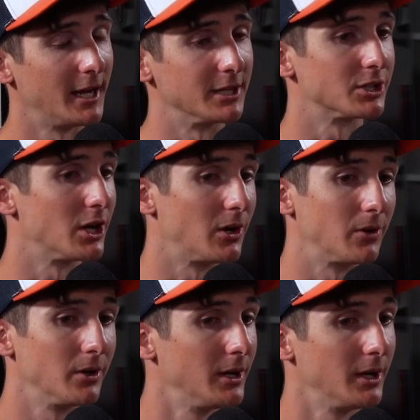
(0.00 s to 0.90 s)
And
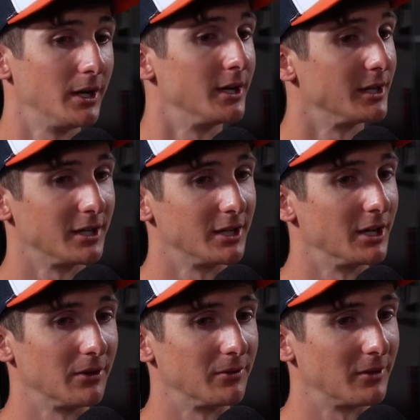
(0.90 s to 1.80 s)
so,
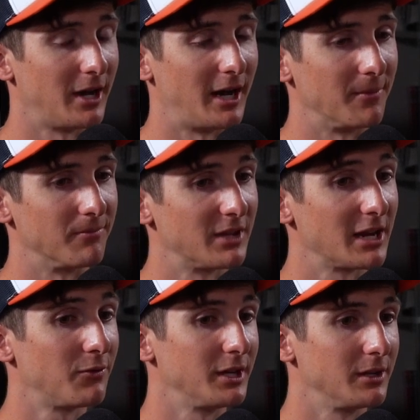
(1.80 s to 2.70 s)

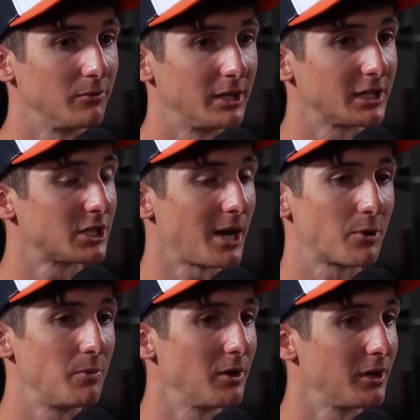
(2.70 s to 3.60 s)
thankfully we get to the
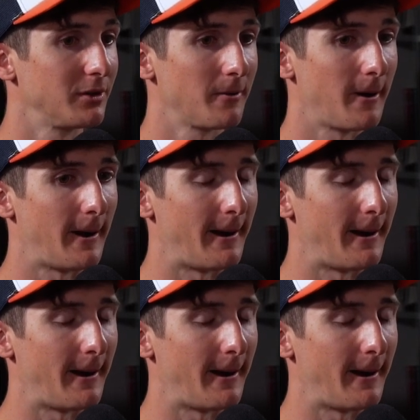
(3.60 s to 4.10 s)
top of Chameleon.